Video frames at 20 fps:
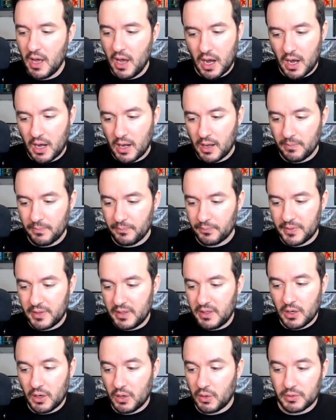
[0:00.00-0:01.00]

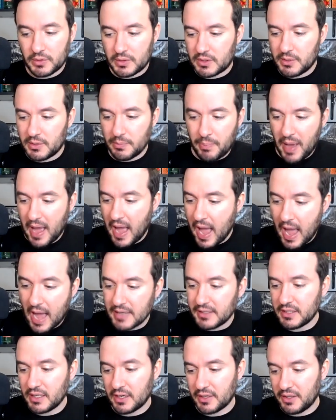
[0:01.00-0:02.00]

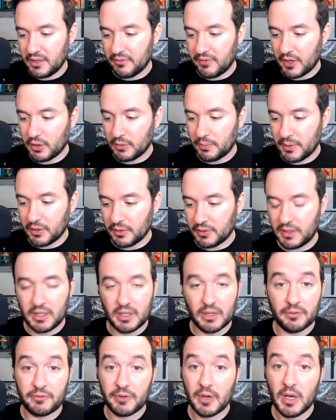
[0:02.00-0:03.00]
depending on the availability of